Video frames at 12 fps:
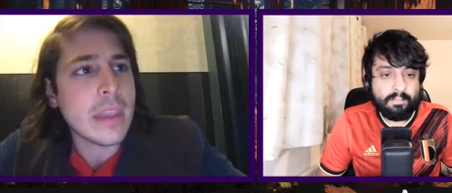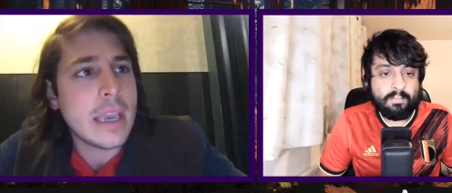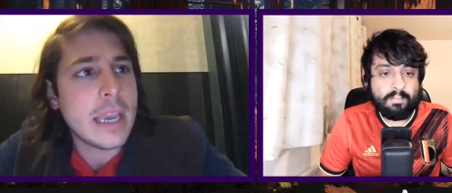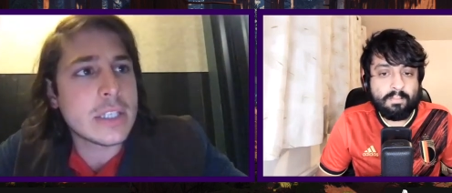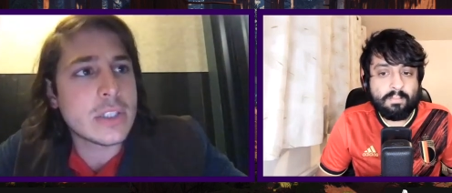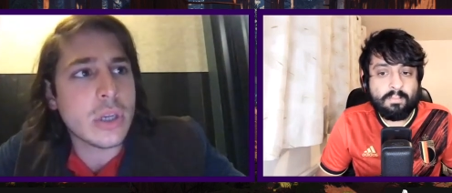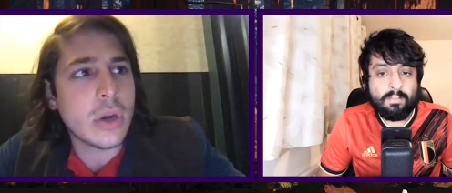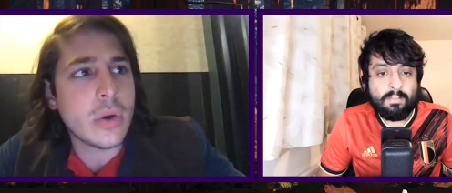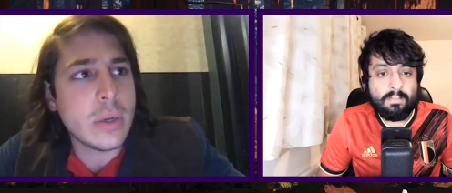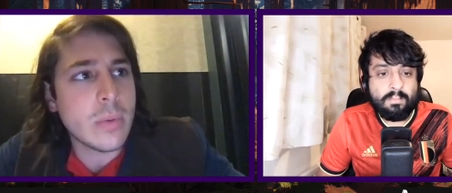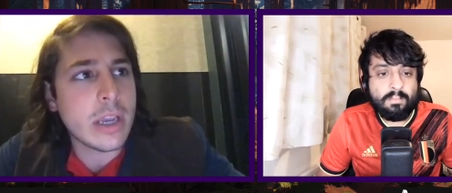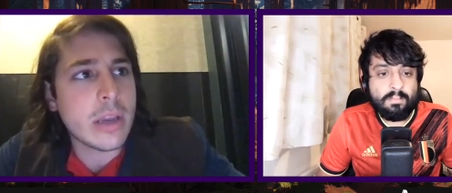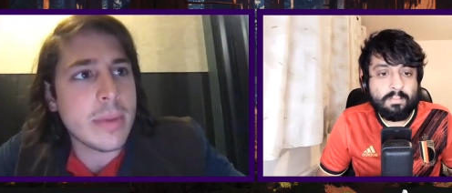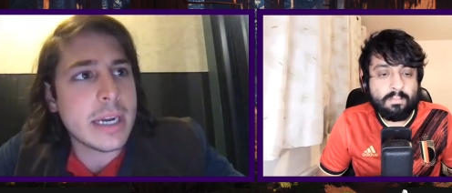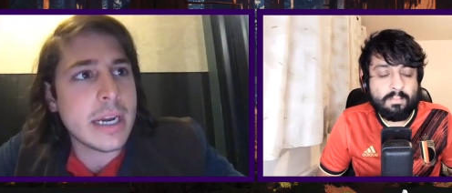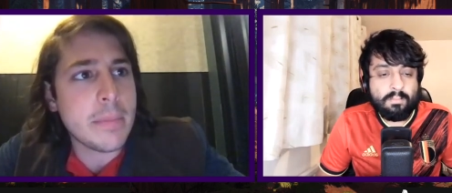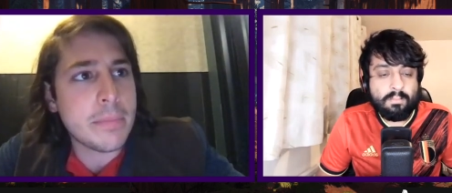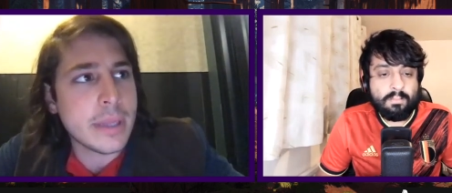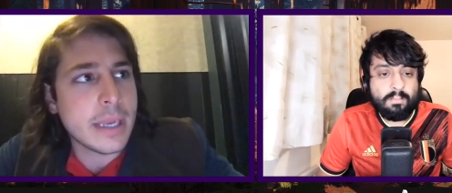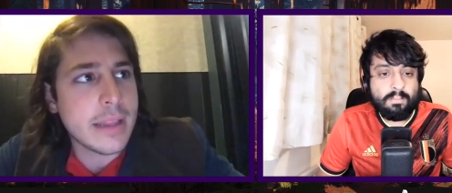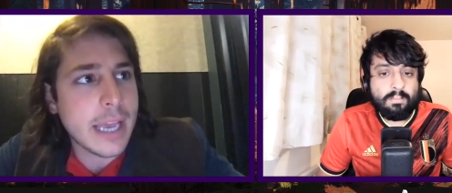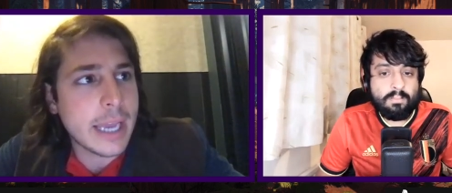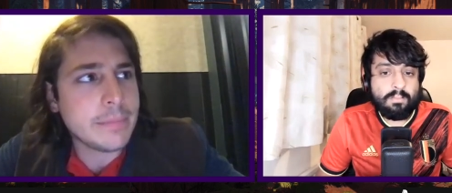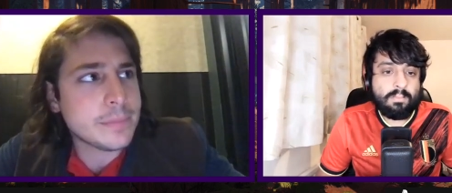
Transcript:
Speaker 1: And so he recommended I play that.